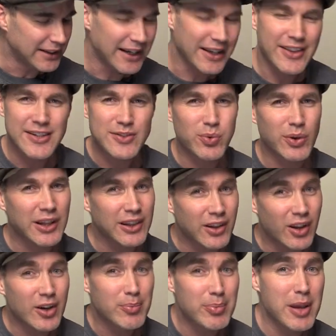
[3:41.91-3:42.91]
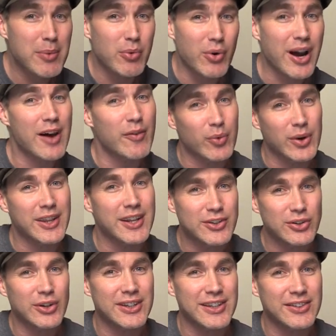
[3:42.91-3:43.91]
And that's what a lot of people have when they're
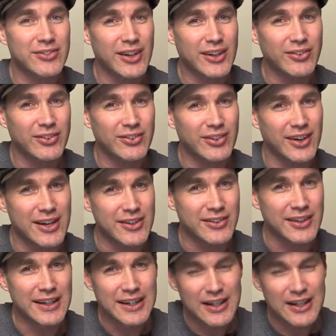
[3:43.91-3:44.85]
doing this exercise.